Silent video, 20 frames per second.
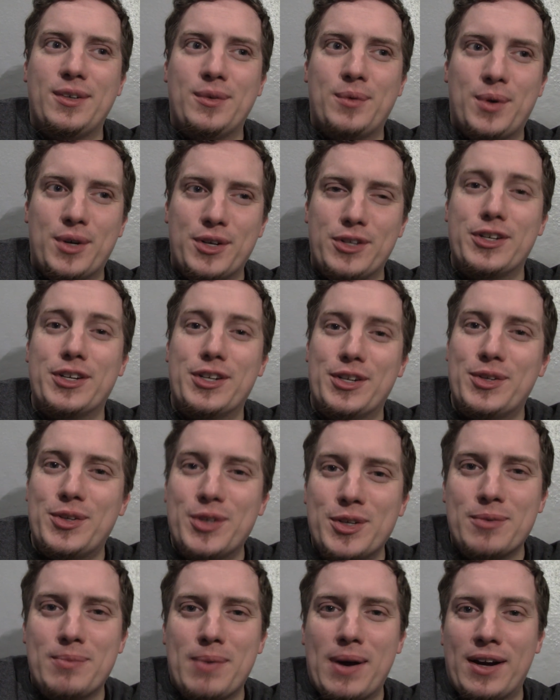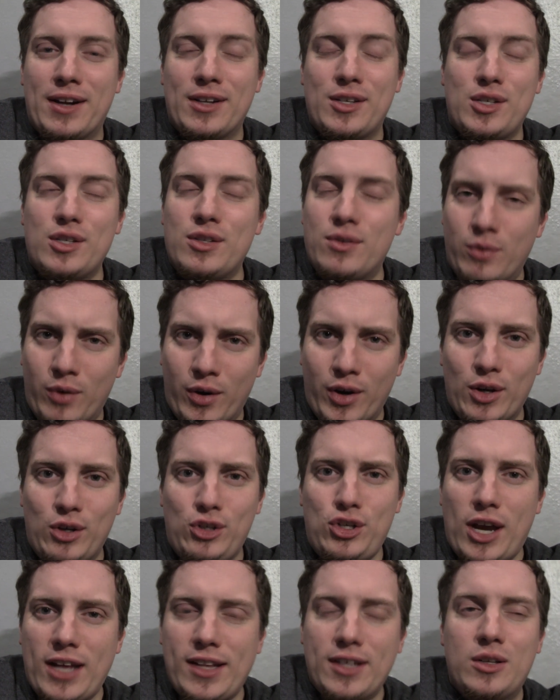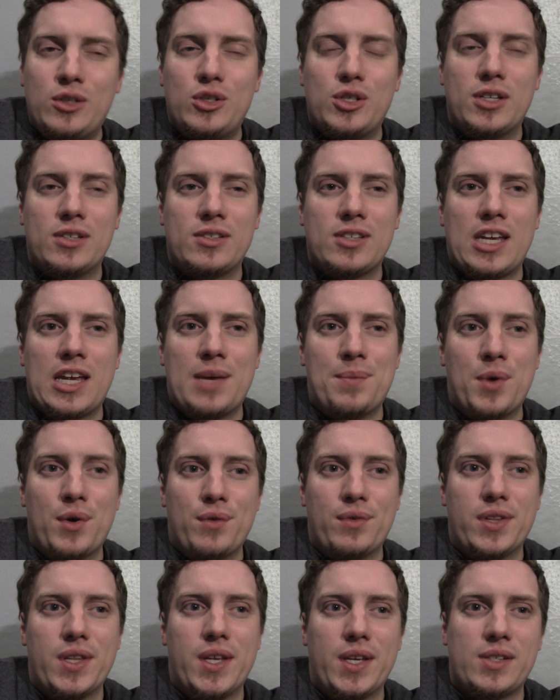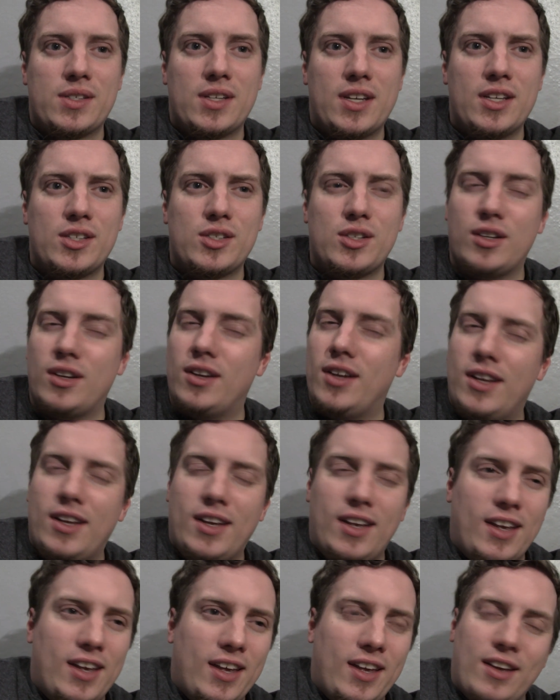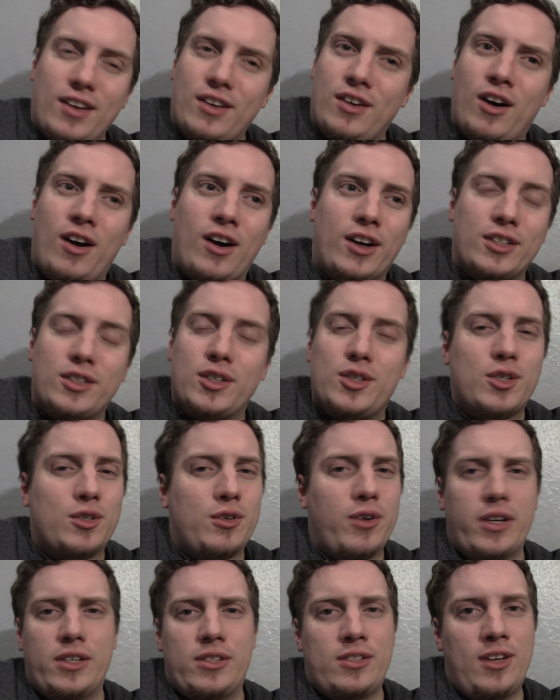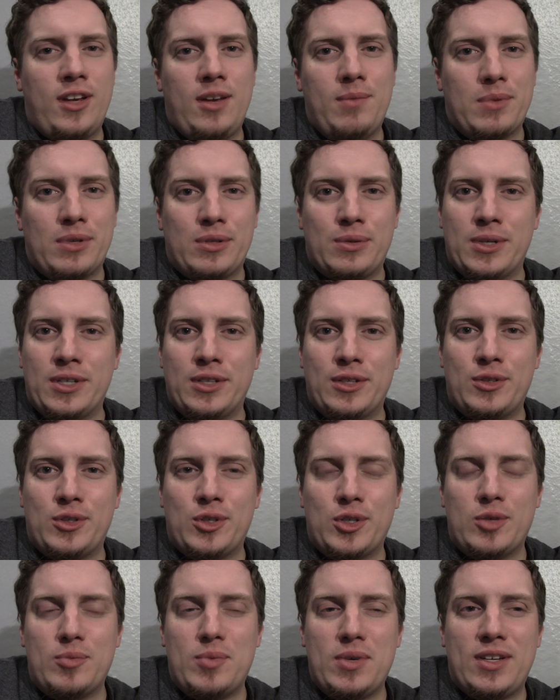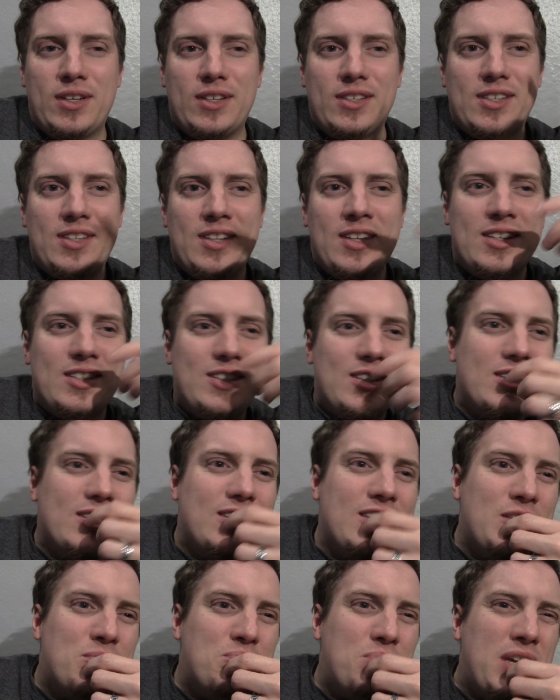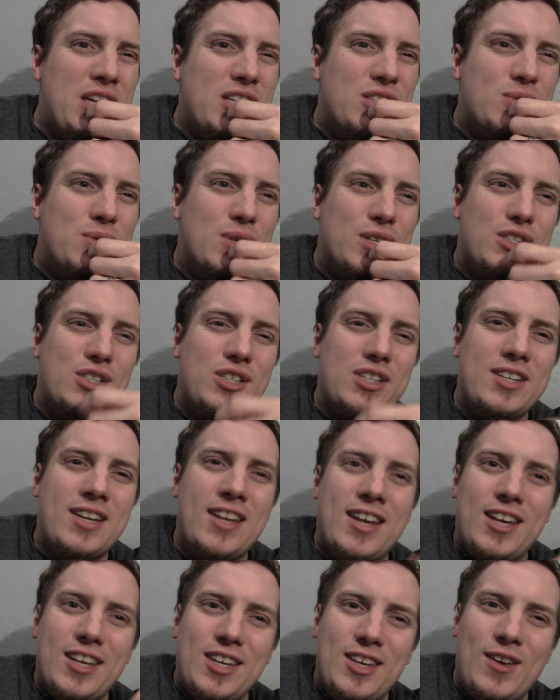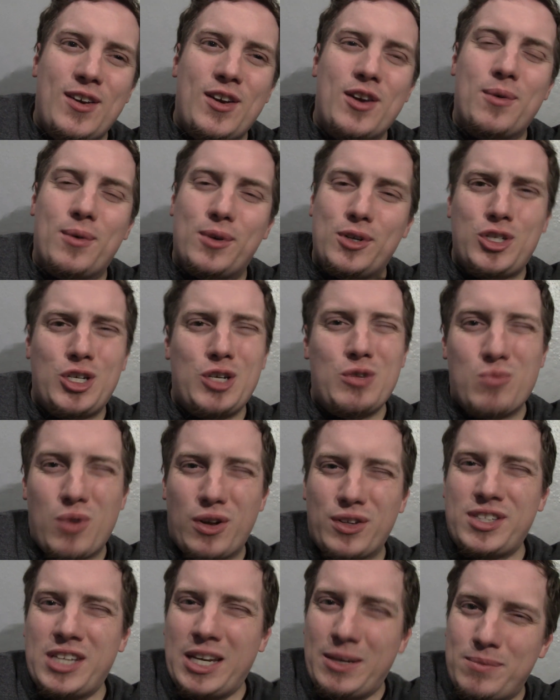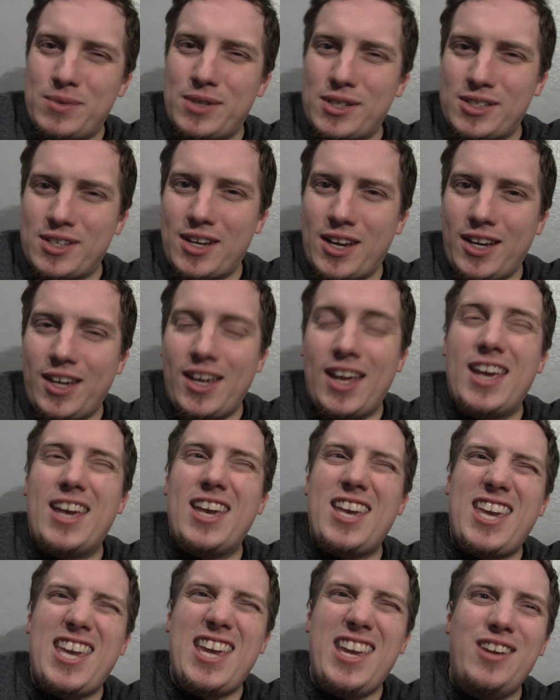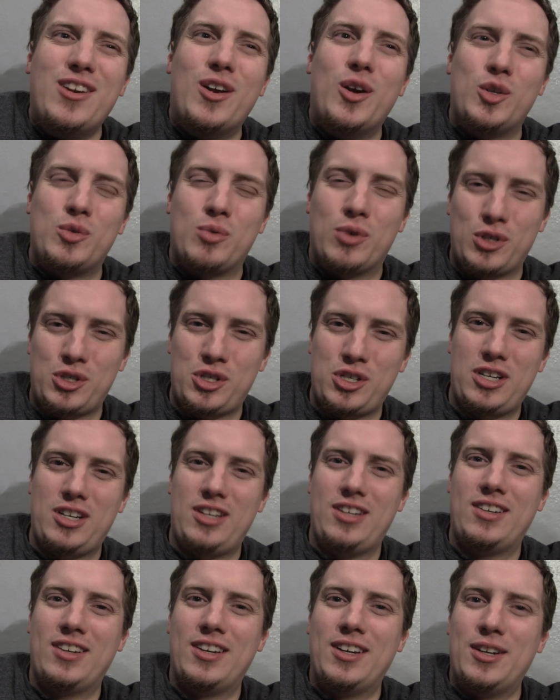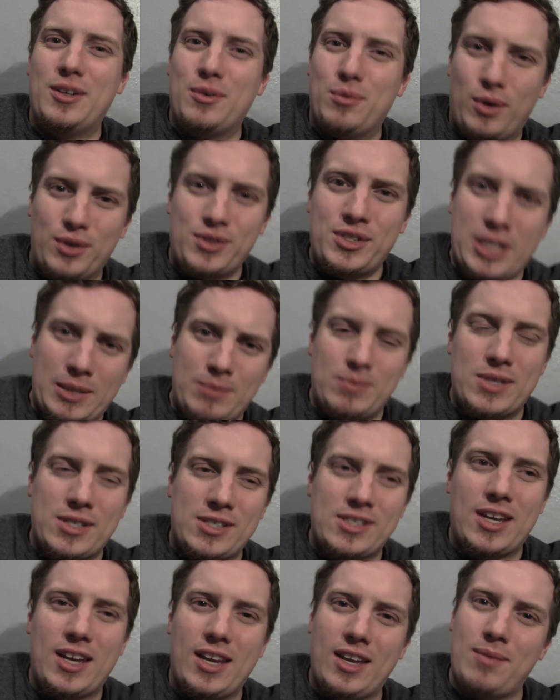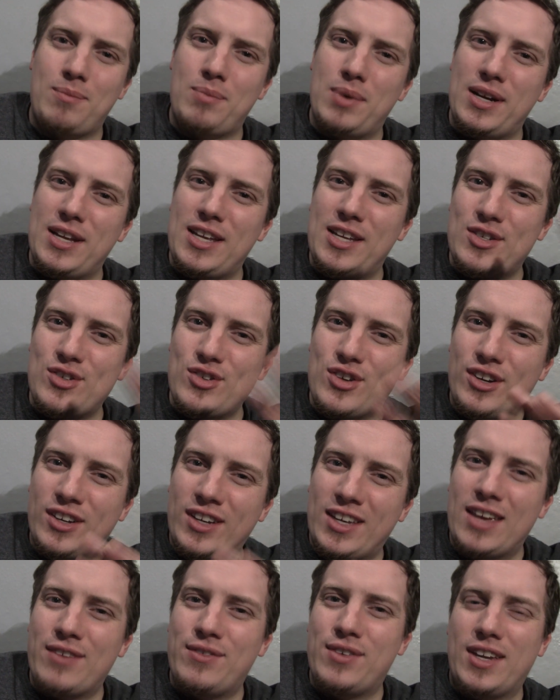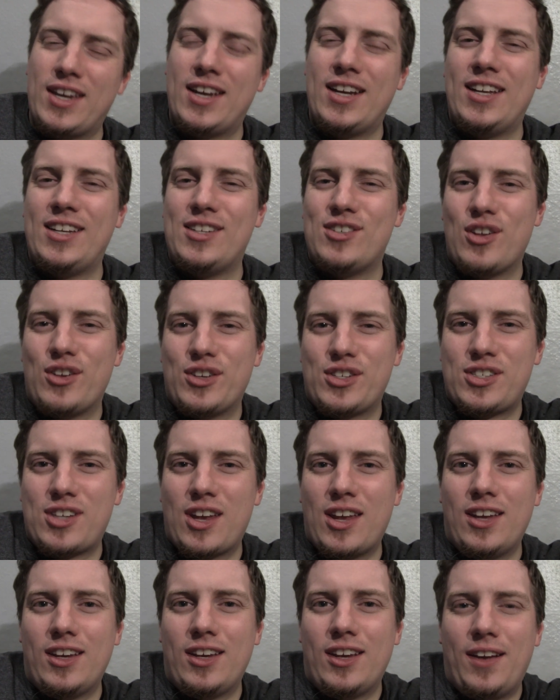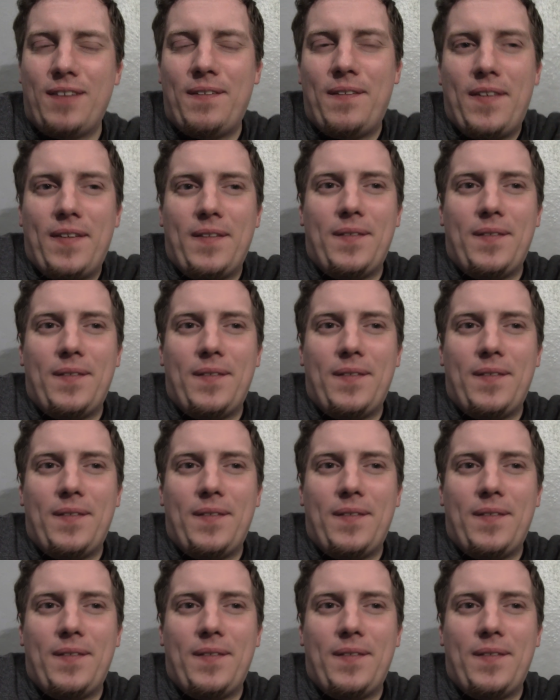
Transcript: What are you going to do about it? She's very challenging to him over this. And it's a, God, such a great scene between the two because there's just these beats where she, you know what she wants him to say, he knows what she wants him to say, but he's not giving in, he's not saying it.